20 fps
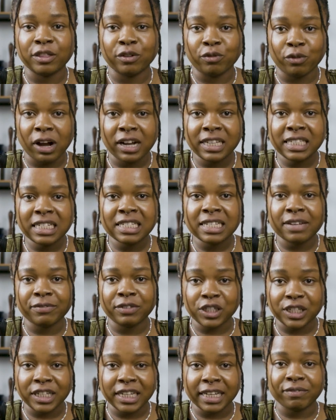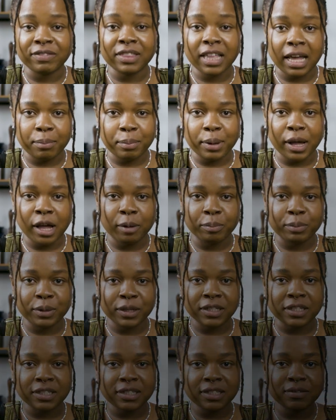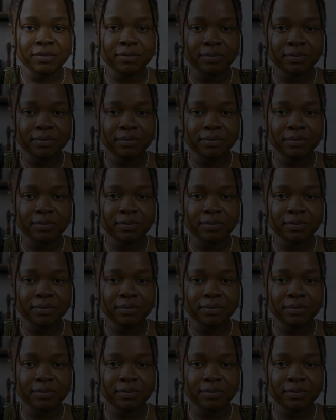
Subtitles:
the writers have achieved their purpose.